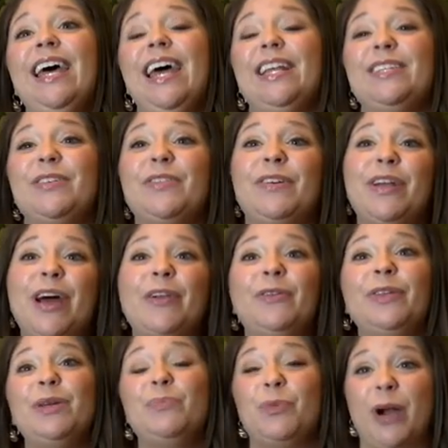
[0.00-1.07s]
And so they're not
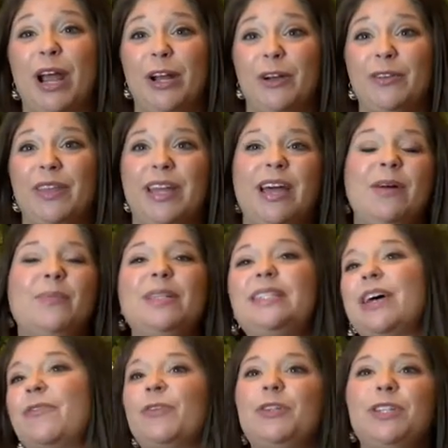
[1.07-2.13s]
only brighter, they come in
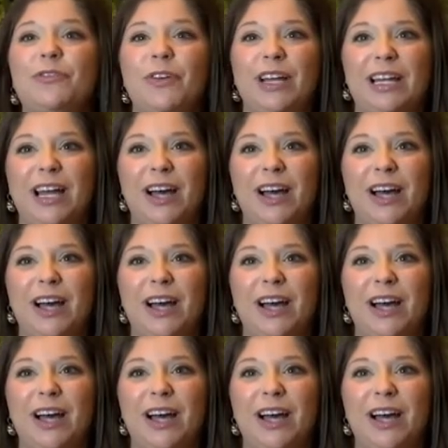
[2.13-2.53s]
several different